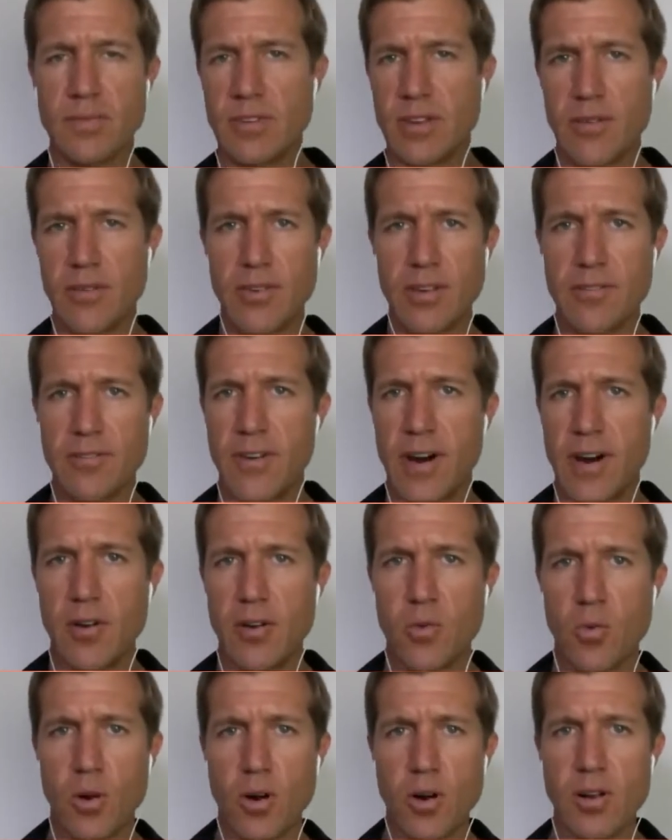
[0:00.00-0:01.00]
Do you have any
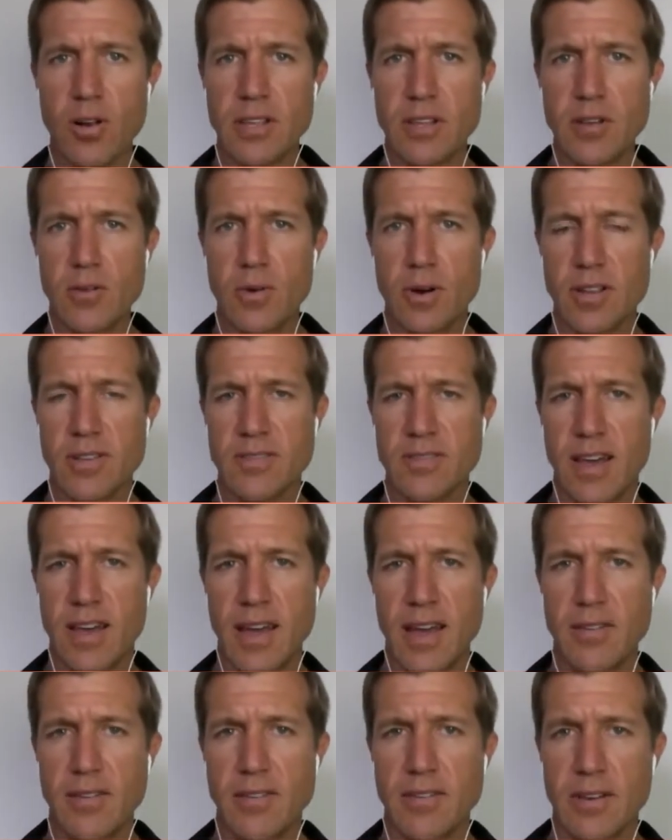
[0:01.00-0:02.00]
final words that you want to
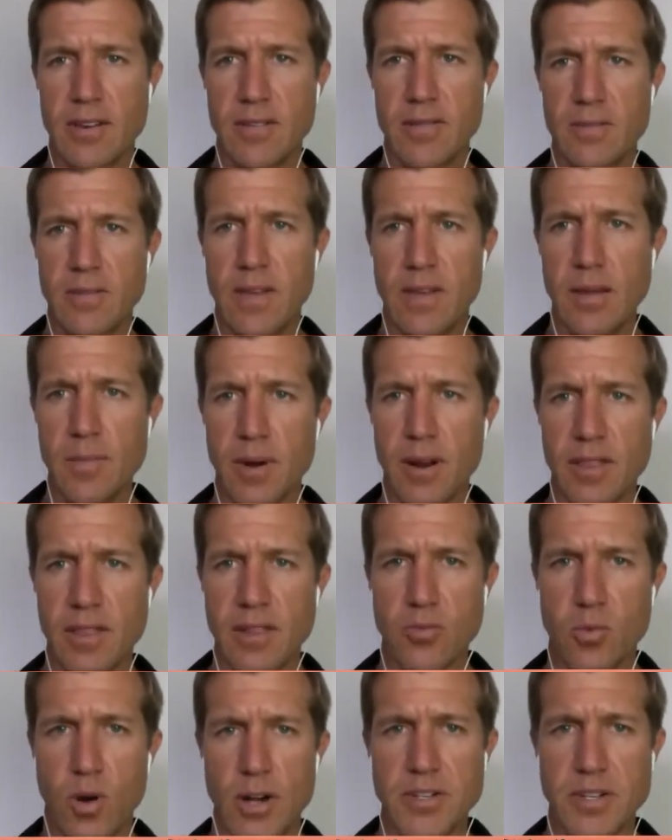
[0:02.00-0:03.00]
say to anybody
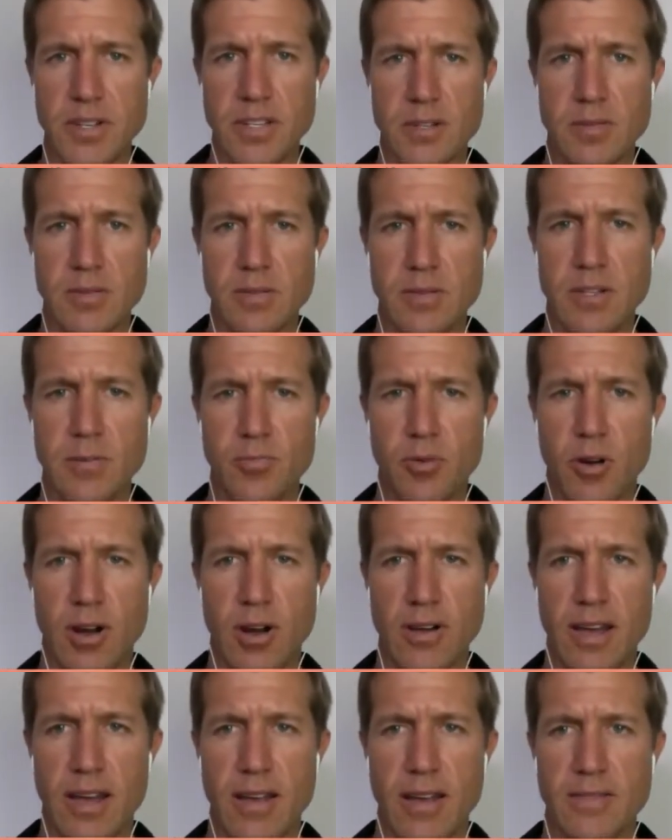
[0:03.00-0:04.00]
that's watching this
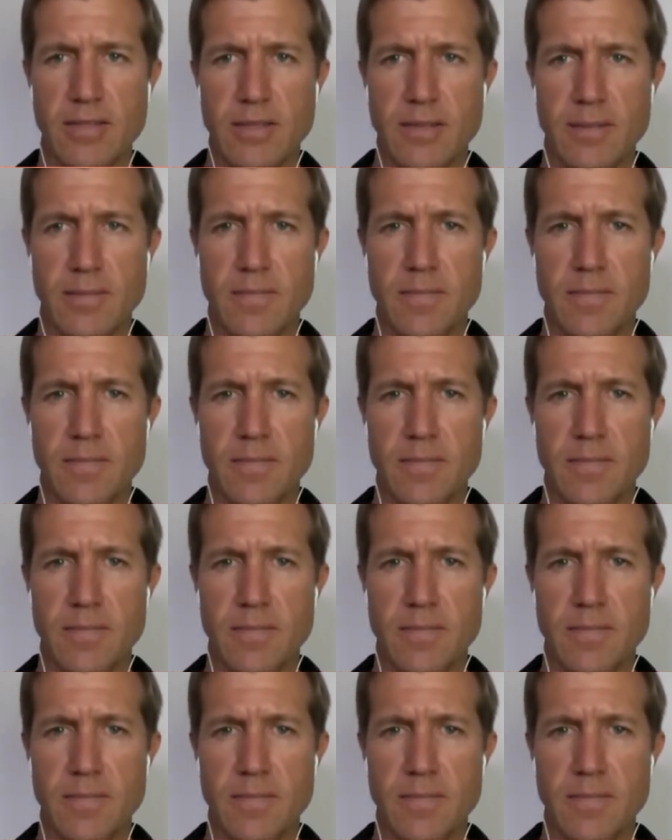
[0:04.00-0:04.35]
broadcast?